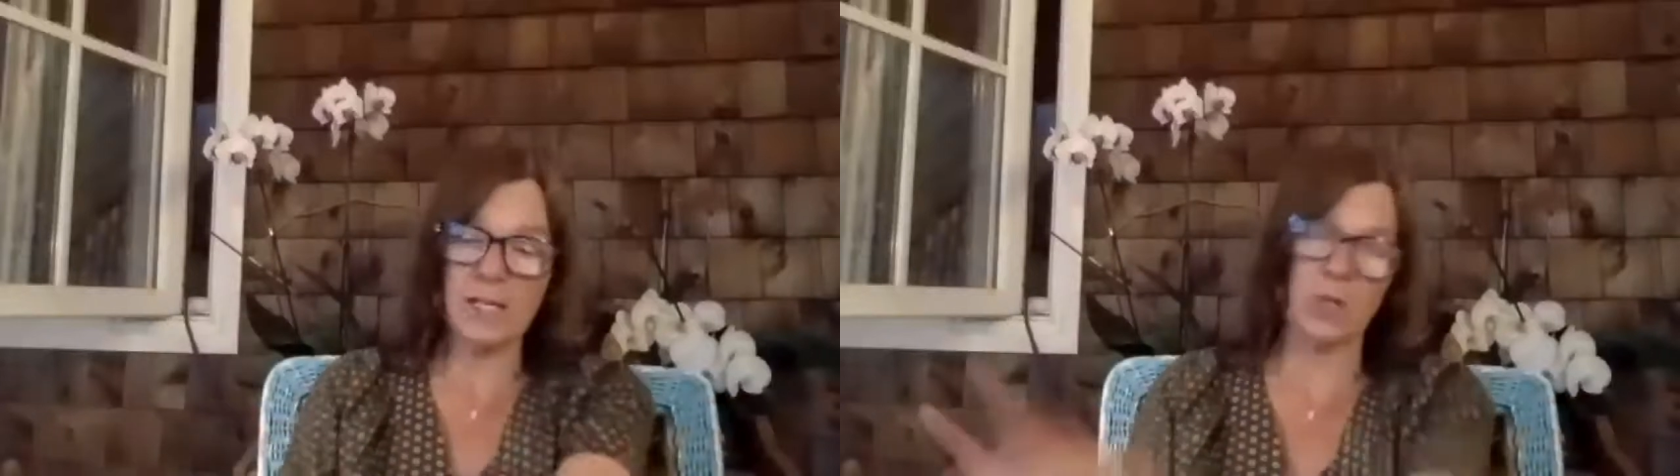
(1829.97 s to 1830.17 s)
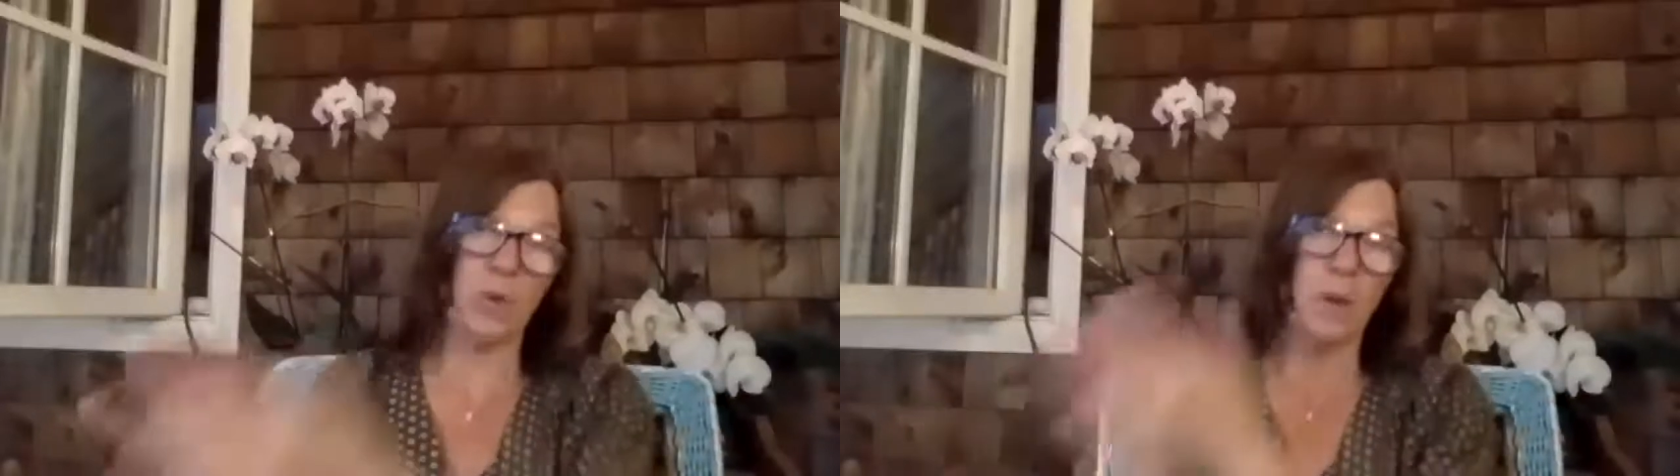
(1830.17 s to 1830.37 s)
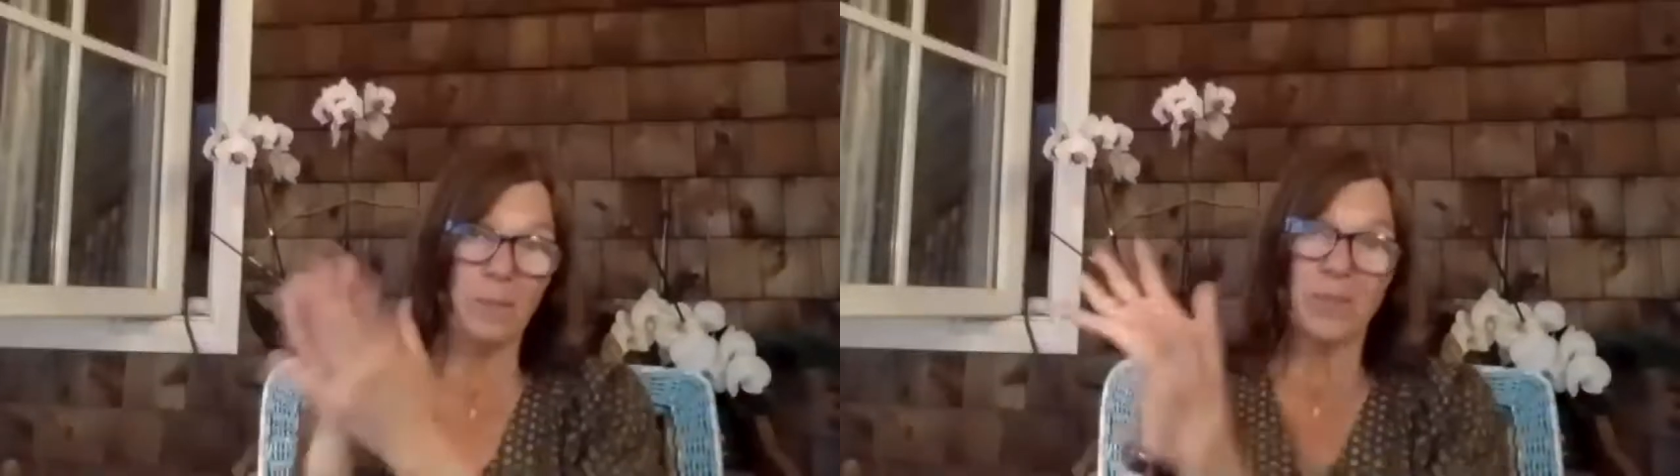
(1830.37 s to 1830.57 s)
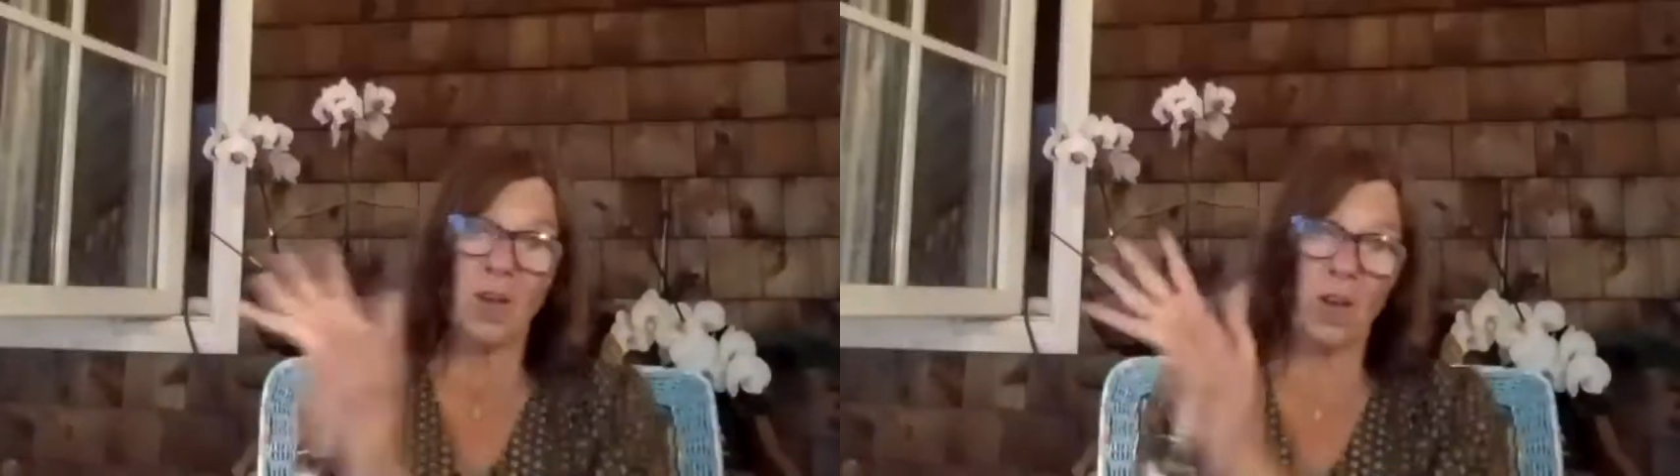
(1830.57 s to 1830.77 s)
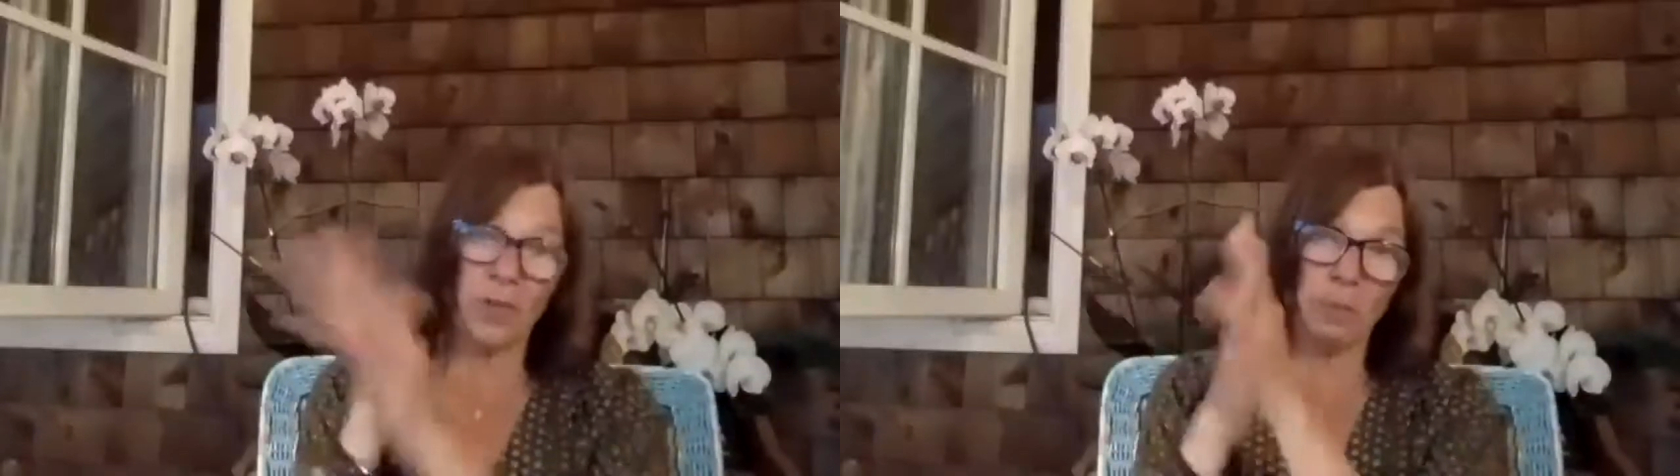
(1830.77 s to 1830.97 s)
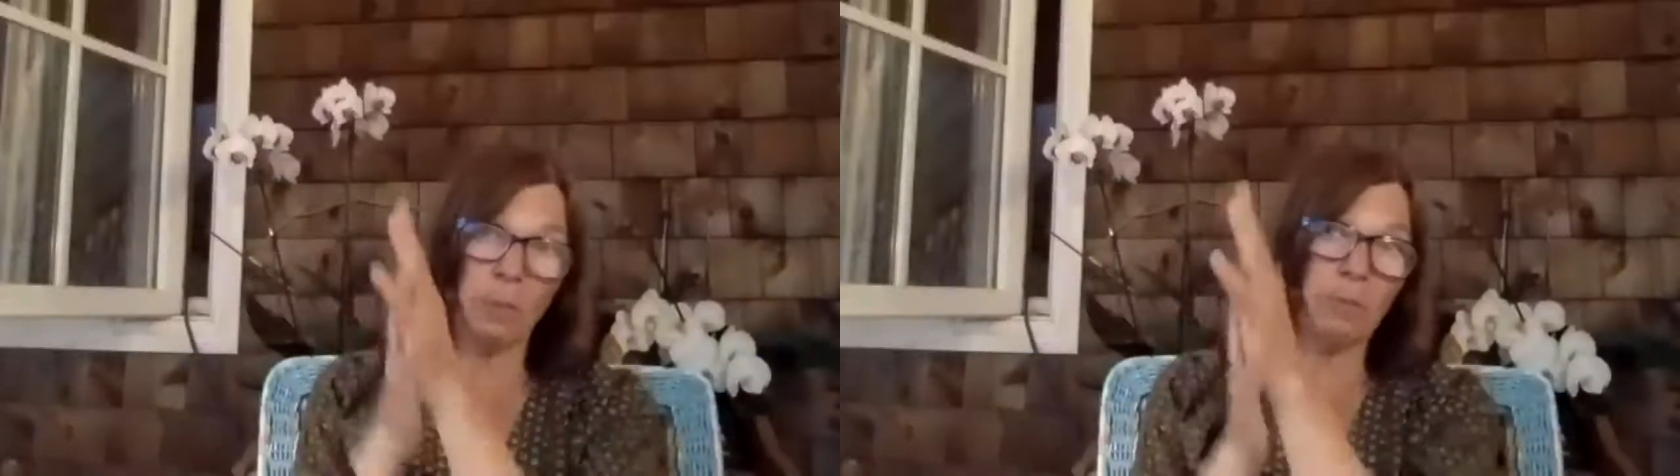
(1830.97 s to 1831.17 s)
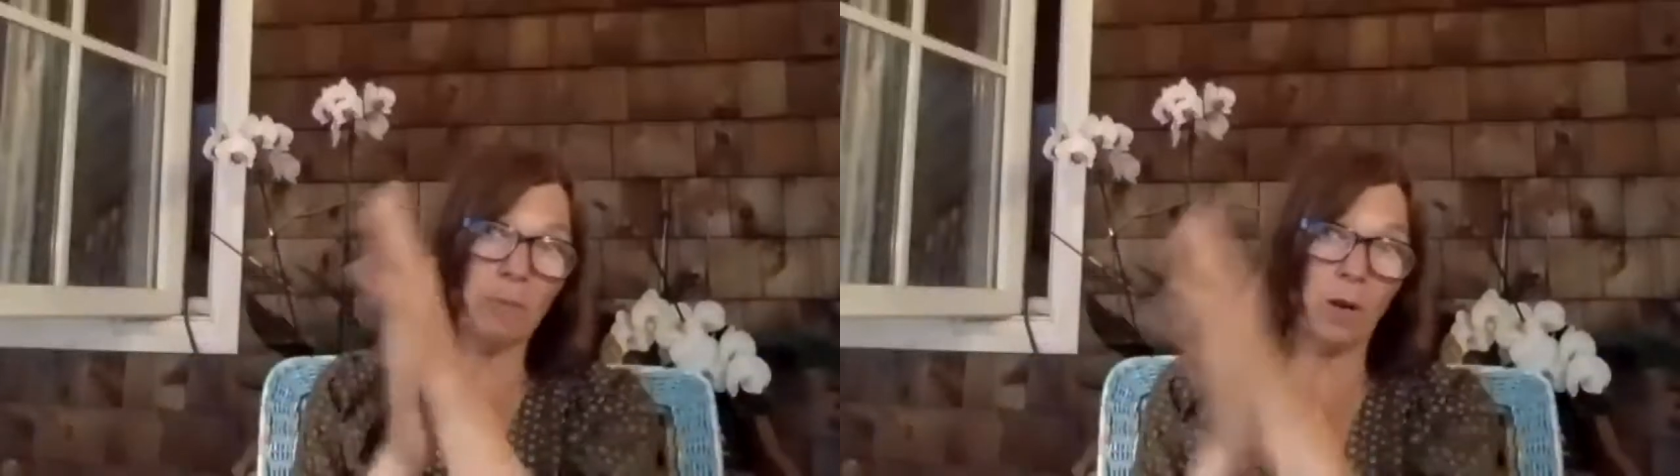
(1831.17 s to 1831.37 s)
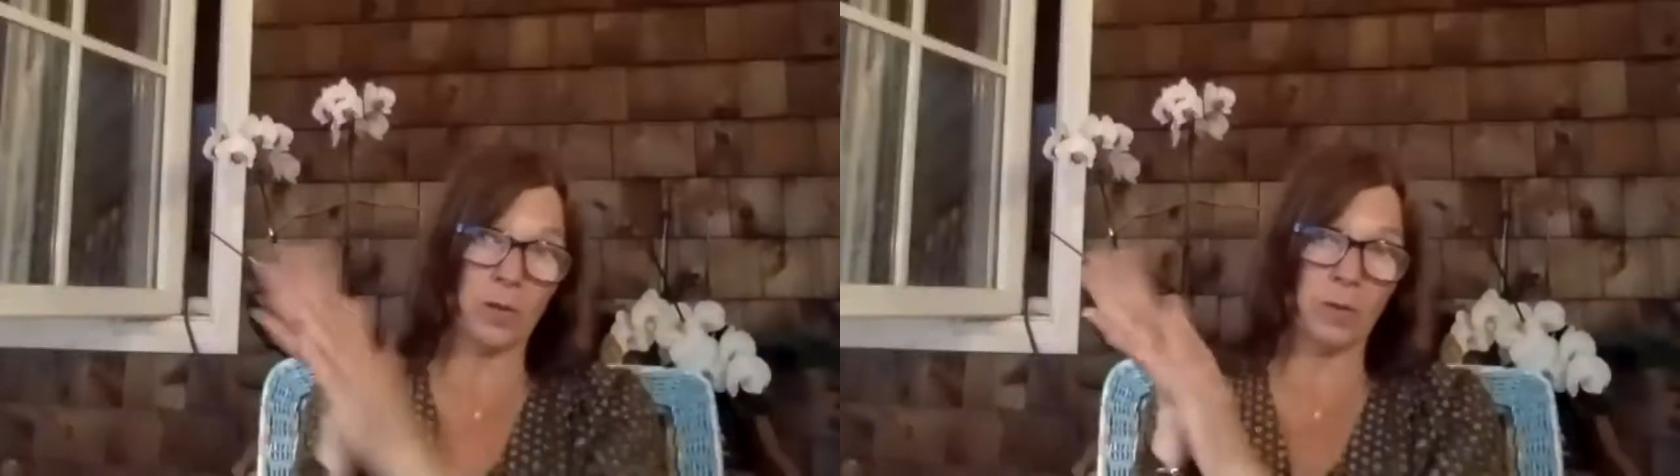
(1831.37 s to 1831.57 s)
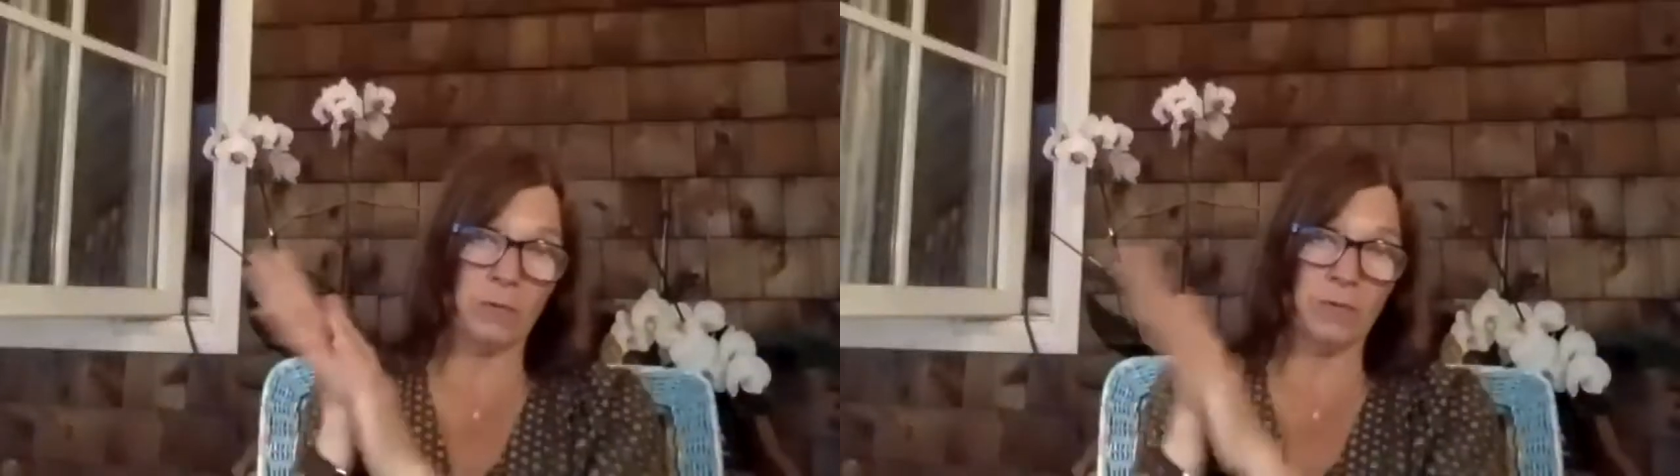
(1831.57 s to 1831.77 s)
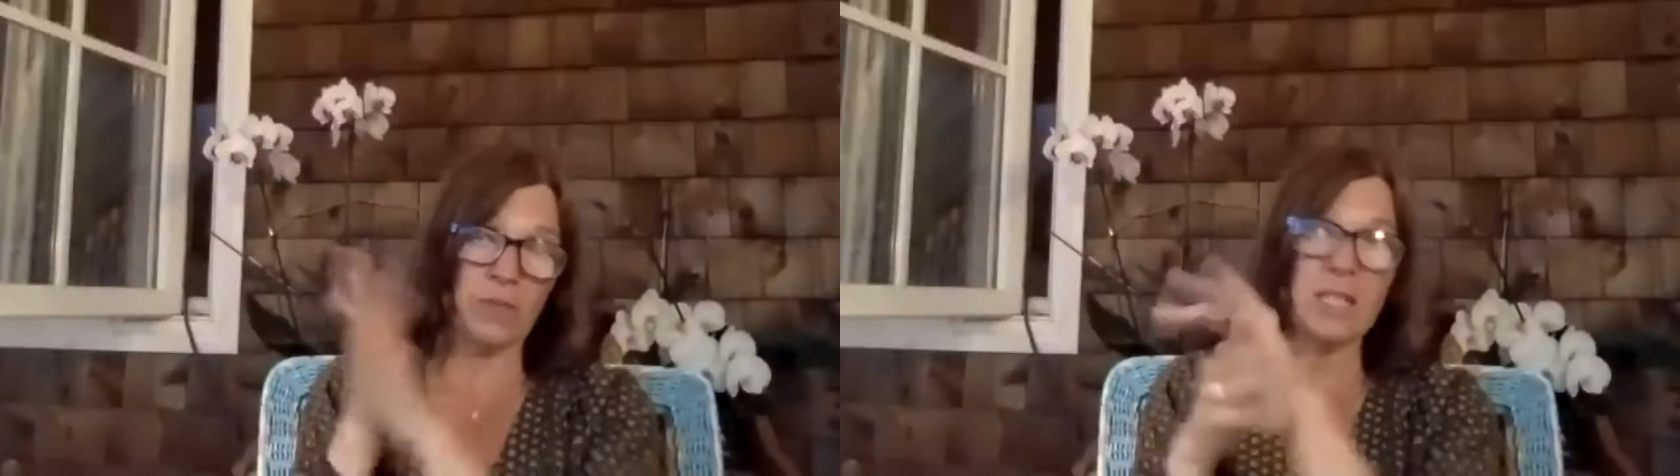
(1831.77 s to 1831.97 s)
So on their
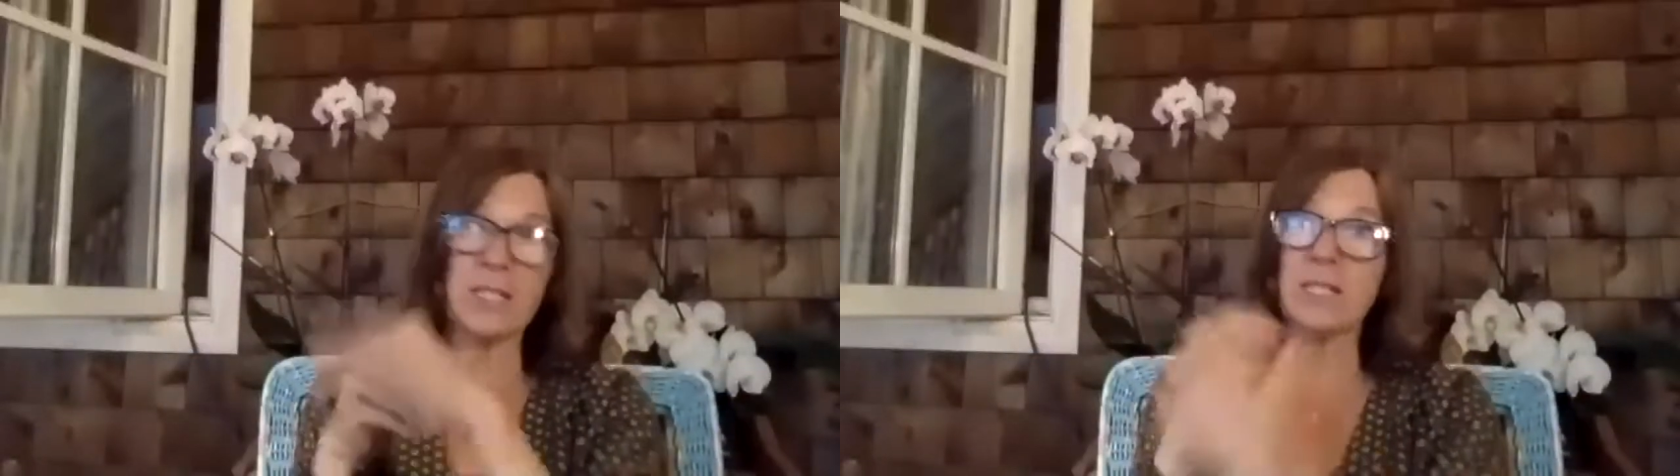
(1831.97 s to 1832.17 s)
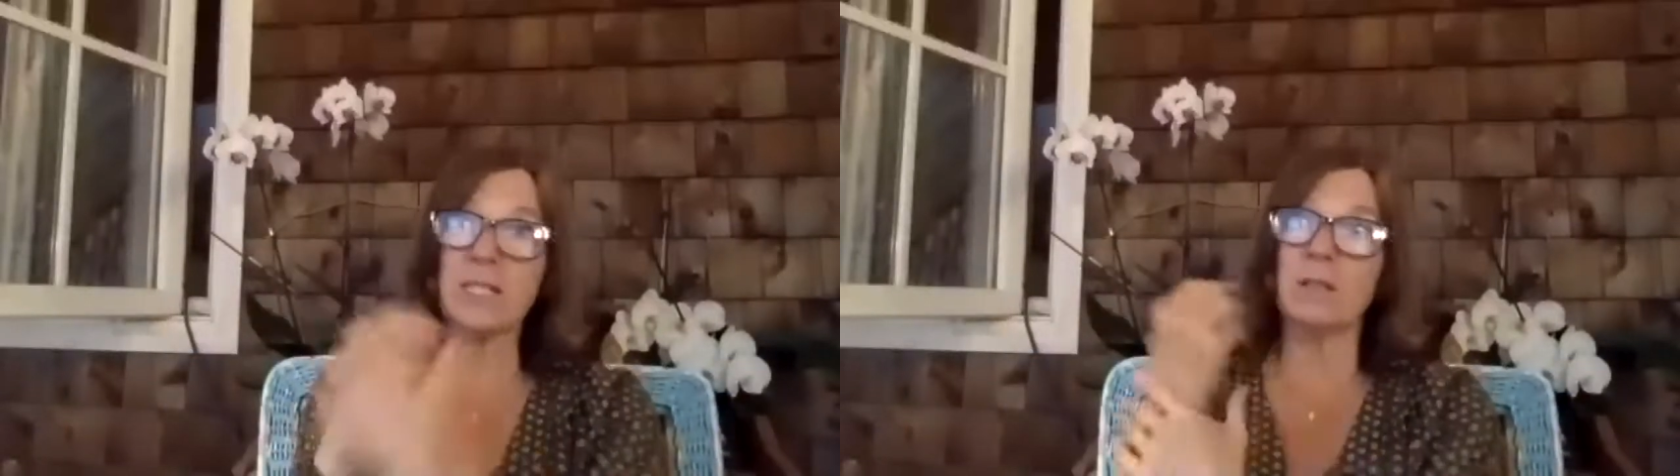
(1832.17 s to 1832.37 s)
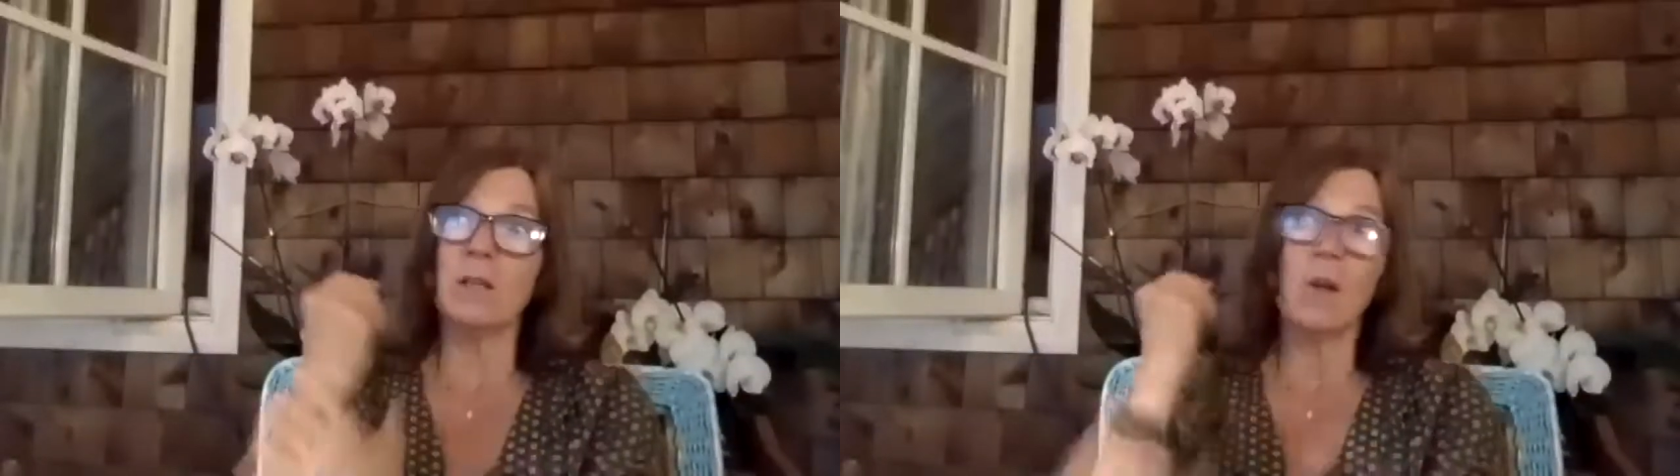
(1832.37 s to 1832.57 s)
feet and